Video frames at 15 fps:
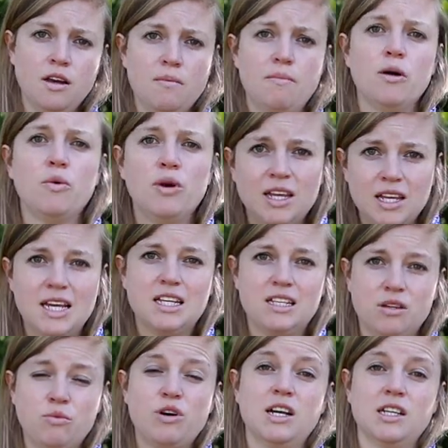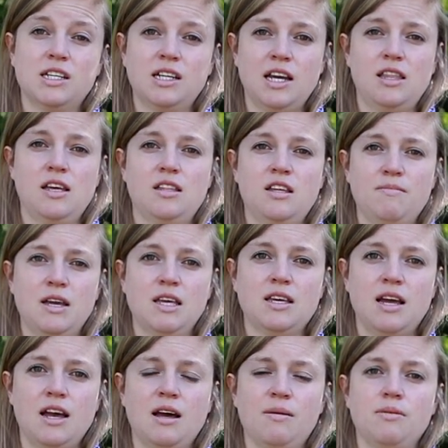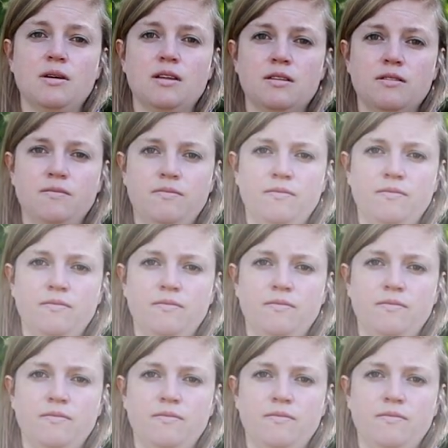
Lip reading: But we need to work together to make that happen.